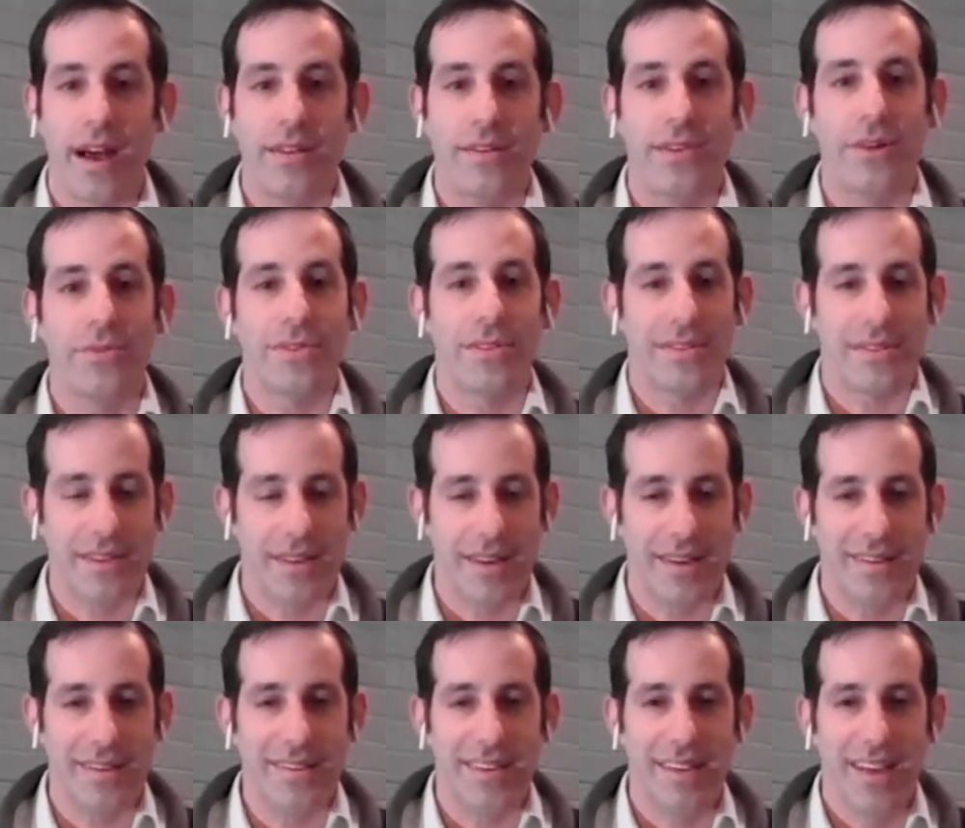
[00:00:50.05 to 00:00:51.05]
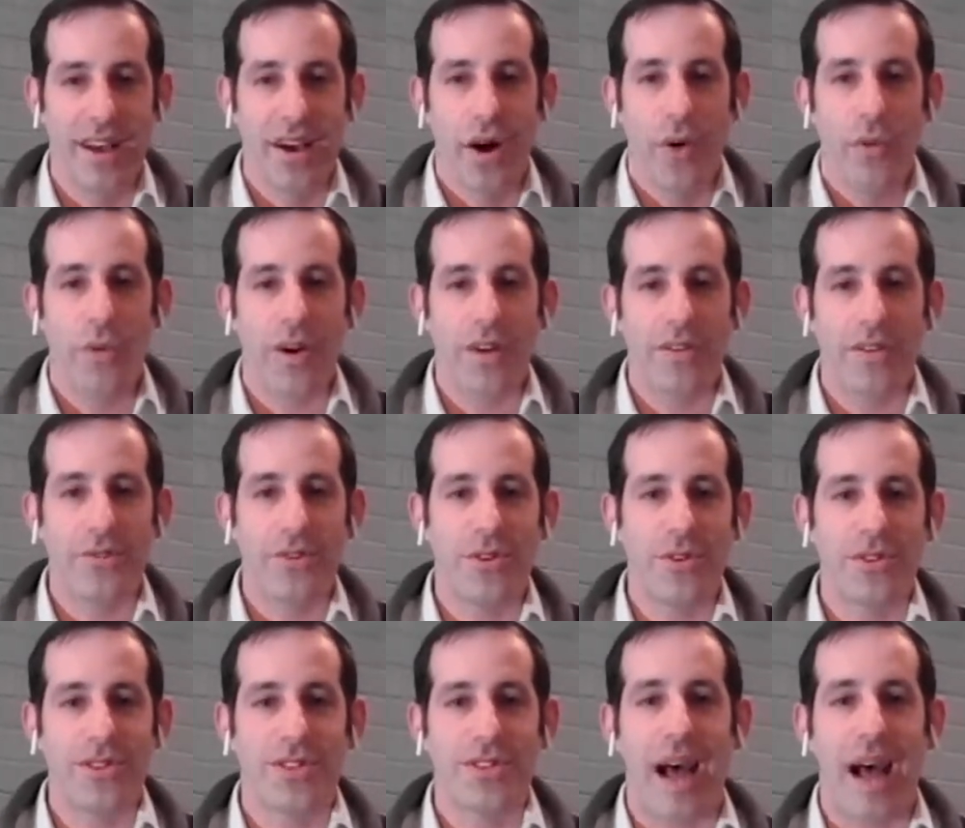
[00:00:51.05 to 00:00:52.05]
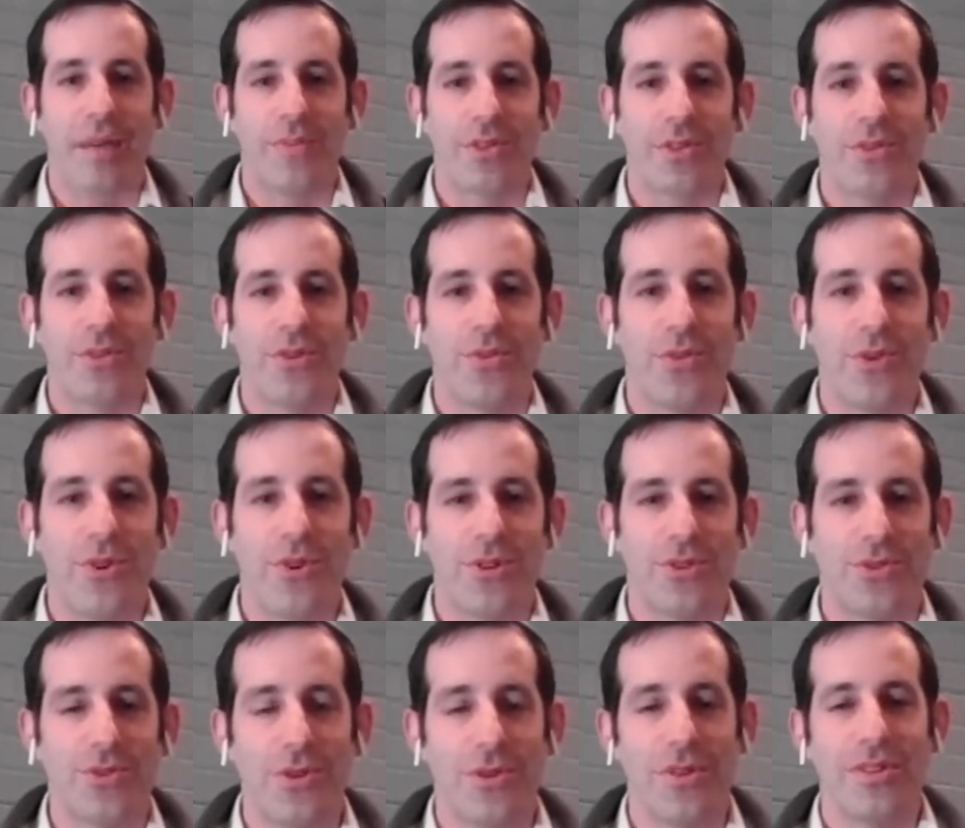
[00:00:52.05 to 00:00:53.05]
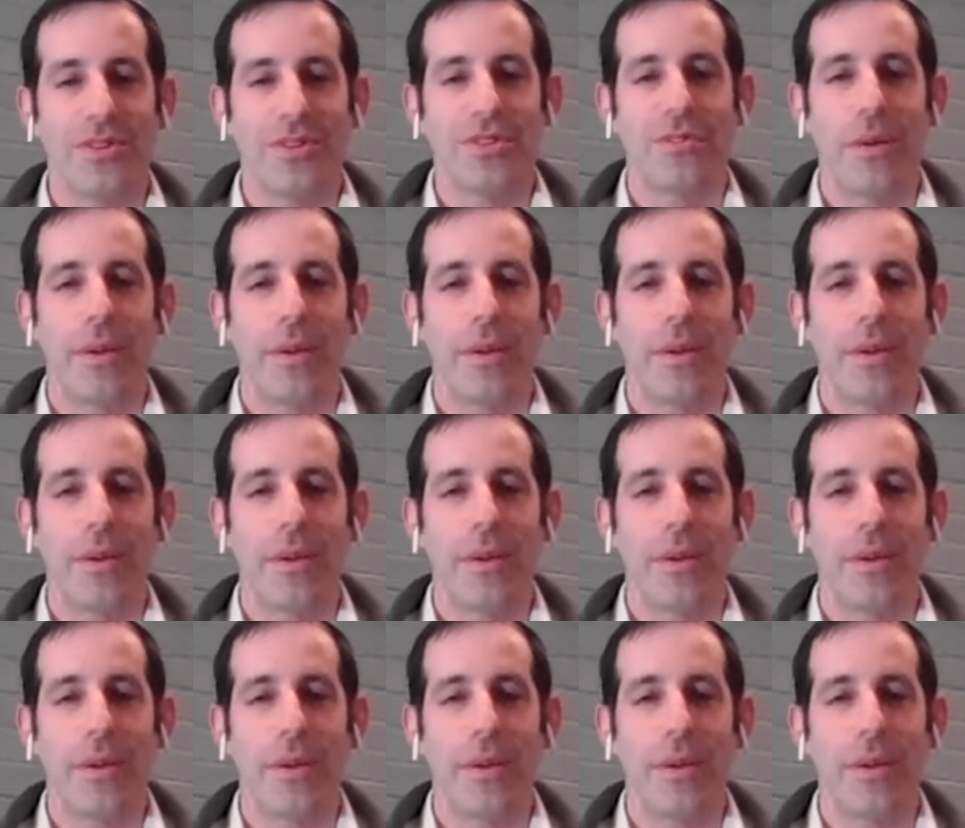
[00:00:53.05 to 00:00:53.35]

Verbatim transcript: I know it's uh, one of your stops on your world tours.